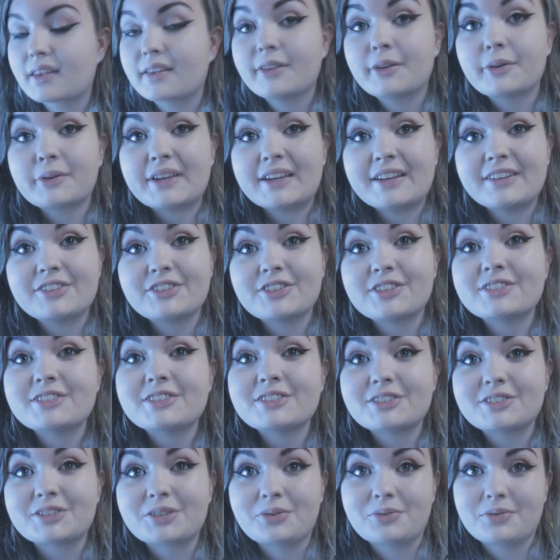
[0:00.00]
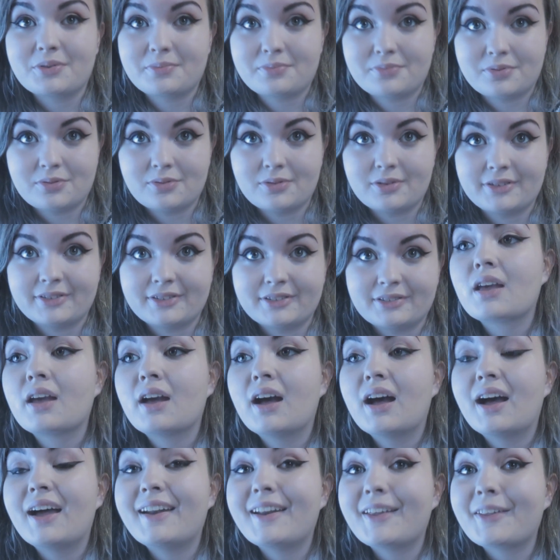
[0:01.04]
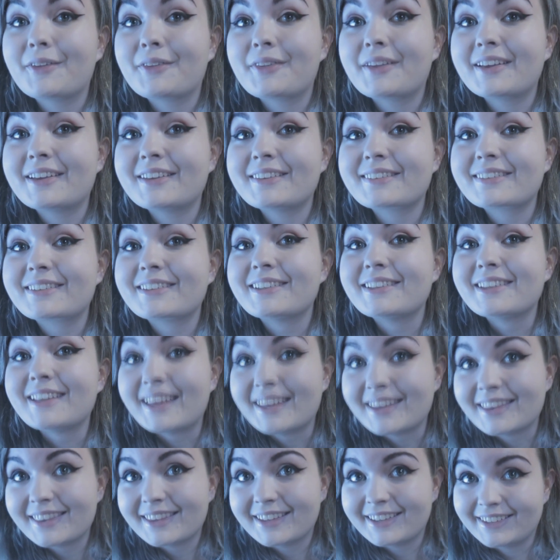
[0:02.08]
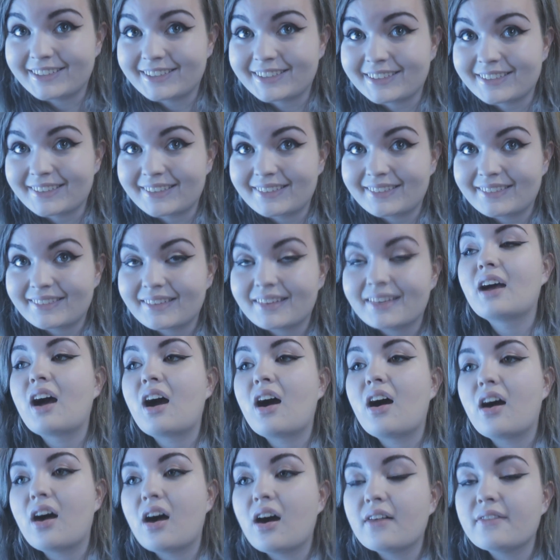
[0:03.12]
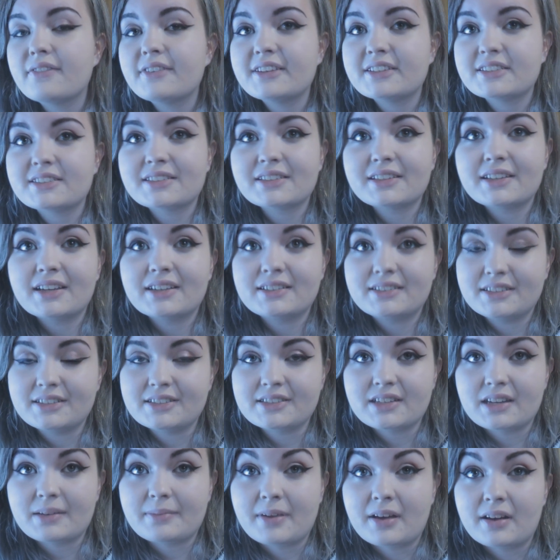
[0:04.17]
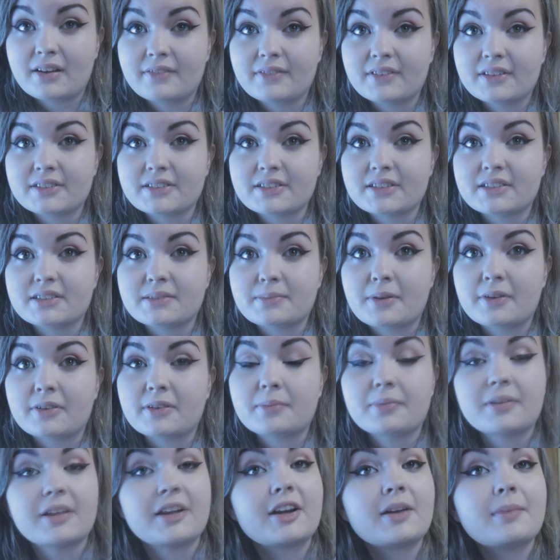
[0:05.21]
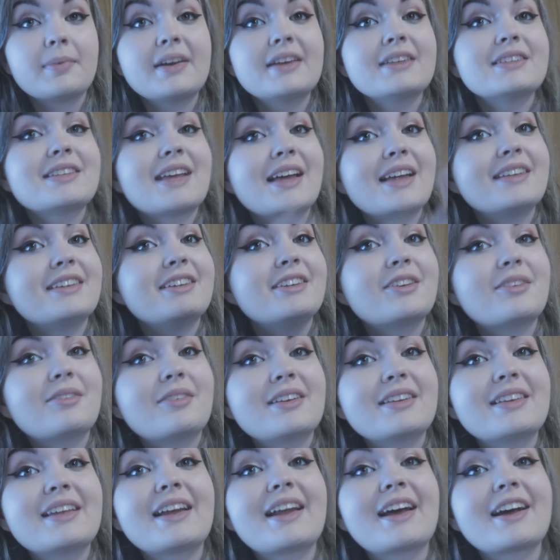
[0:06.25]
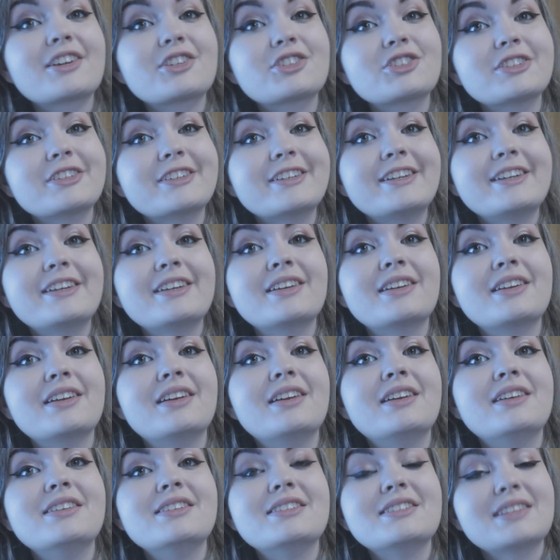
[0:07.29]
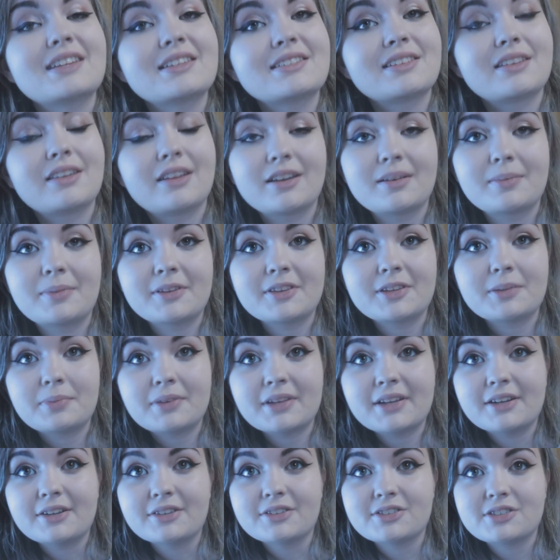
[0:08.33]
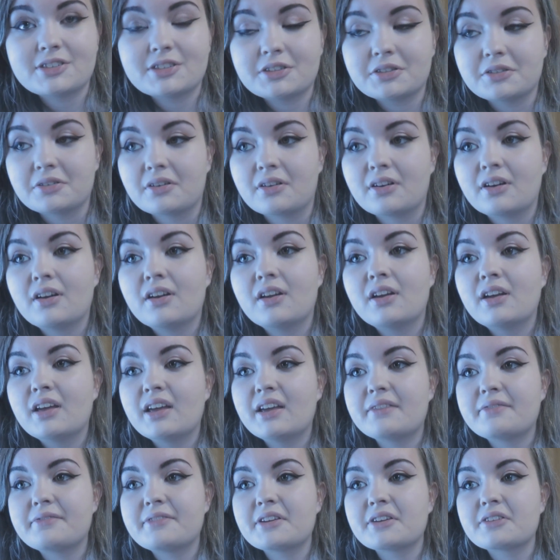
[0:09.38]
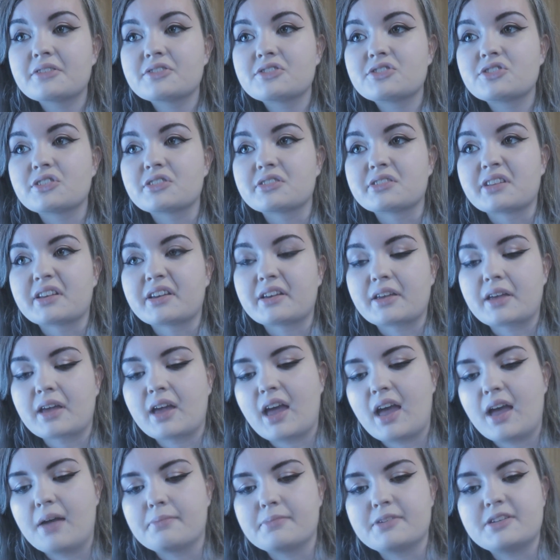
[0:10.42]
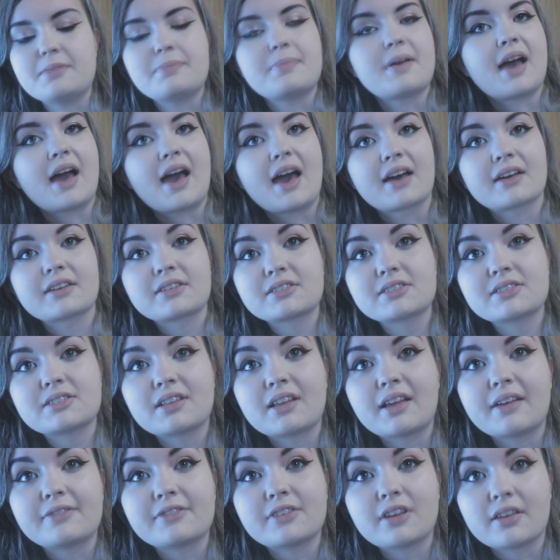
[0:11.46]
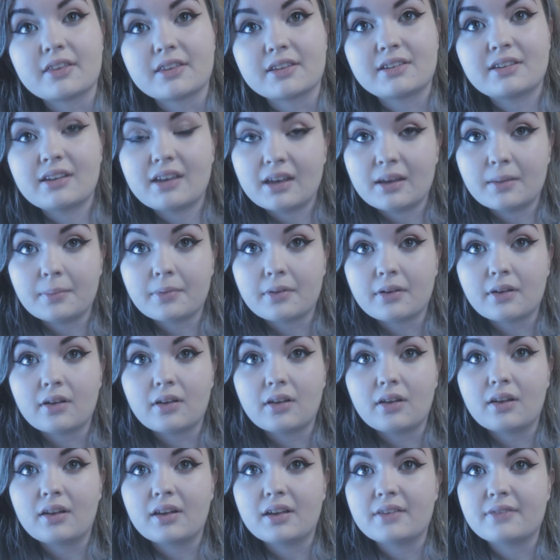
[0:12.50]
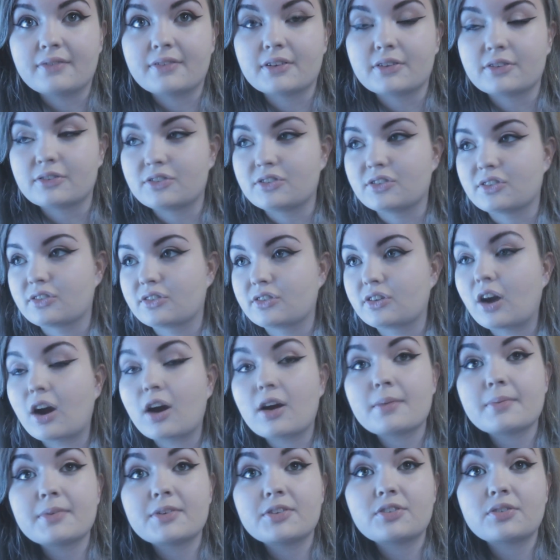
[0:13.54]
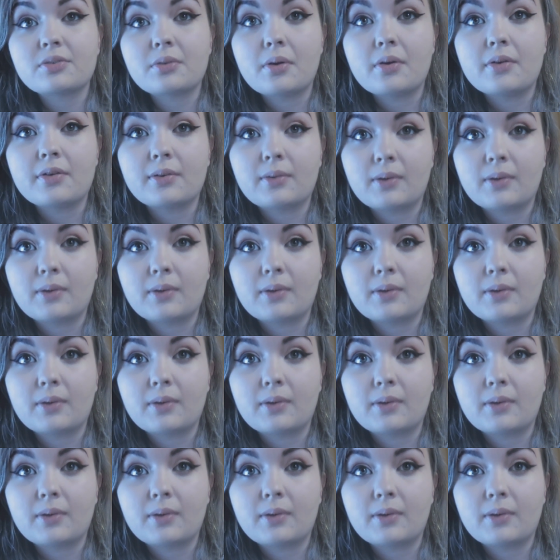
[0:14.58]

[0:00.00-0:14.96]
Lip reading: Location is so important. Another thing is cleanliness. Obviously a decent amount of this is about the player base, and you know what? That actually says a lot about the players too. If there's just like empty packs left on the table, if there's just garbage thrown